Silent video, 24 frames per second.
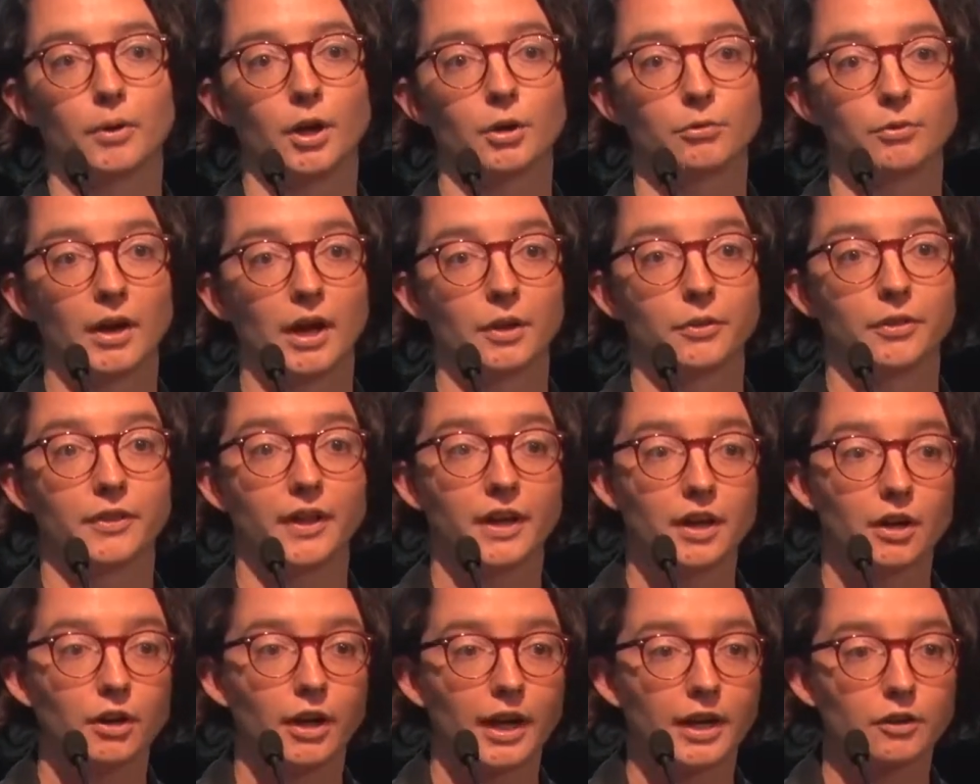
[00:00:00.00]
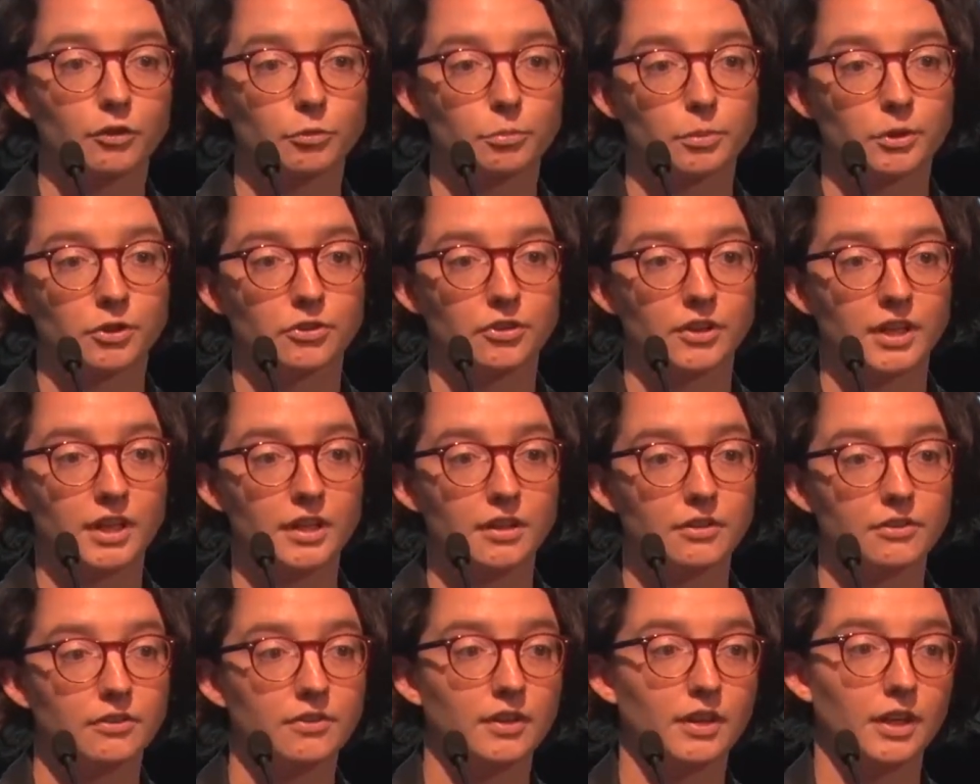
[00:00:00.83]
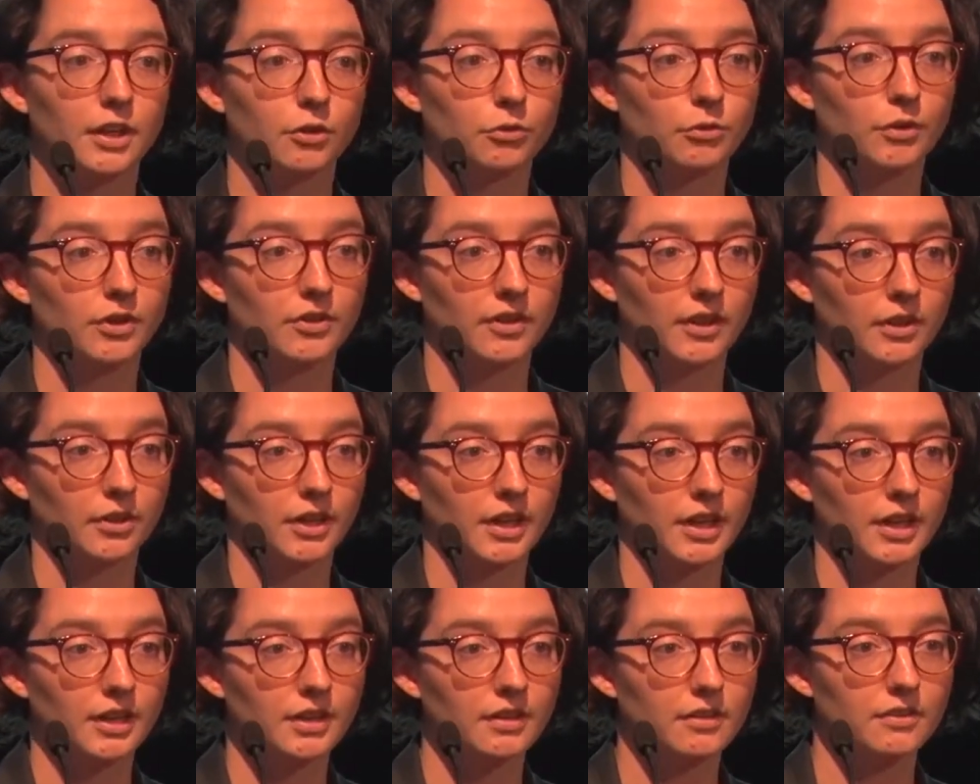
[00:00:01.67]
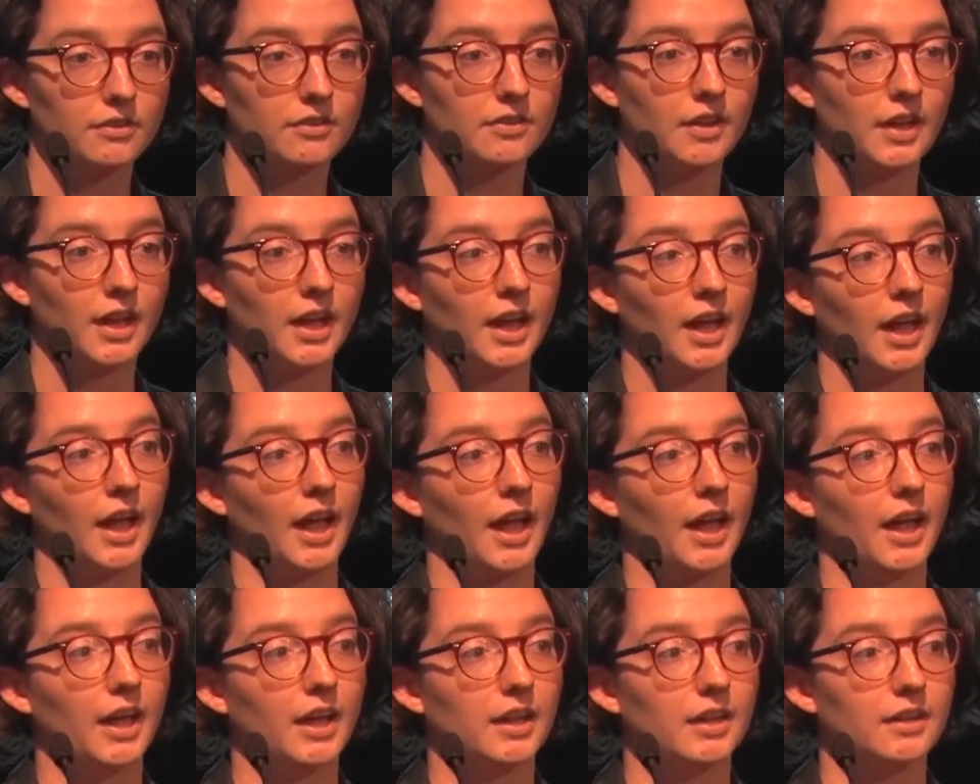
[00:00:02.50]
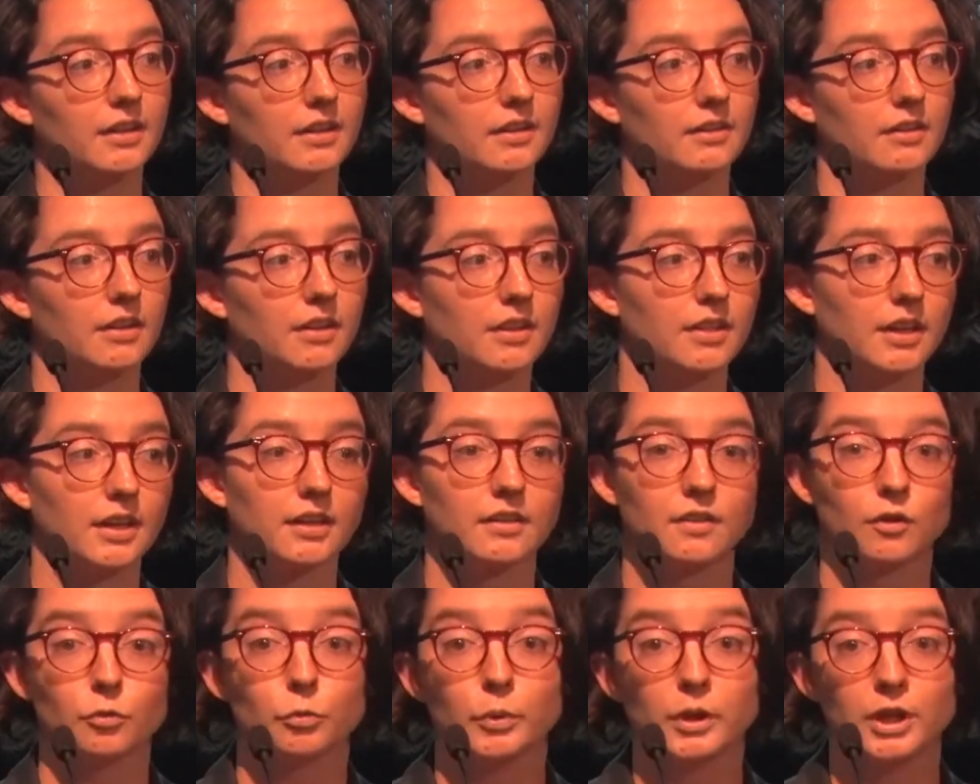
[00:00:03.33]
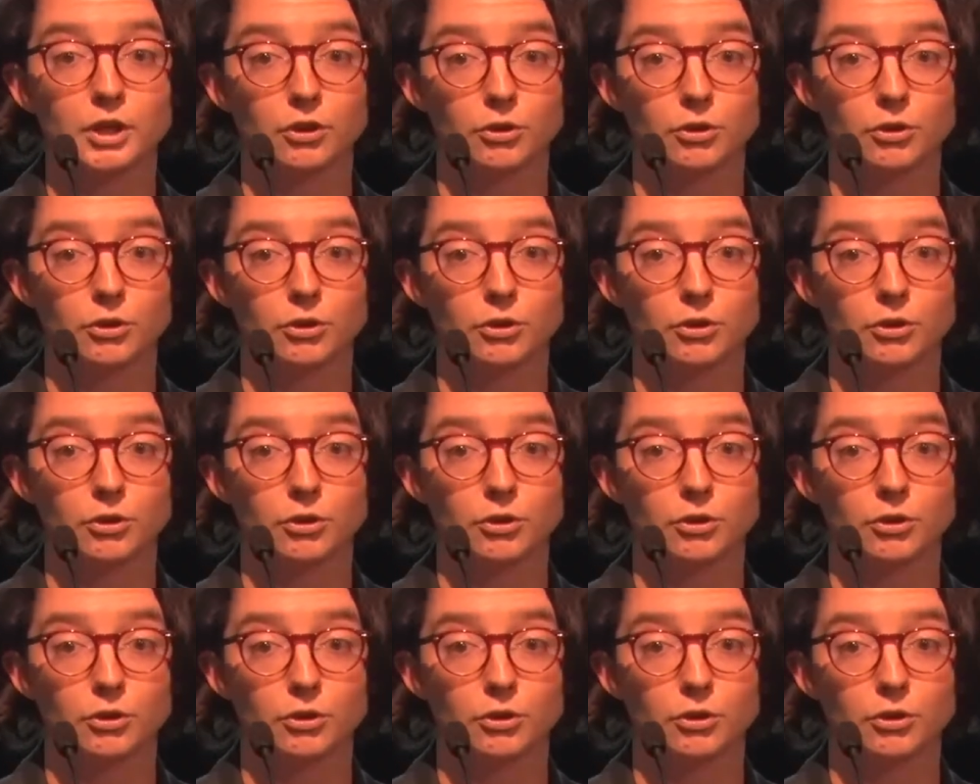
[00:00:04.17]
around their expertise in resilience and things that we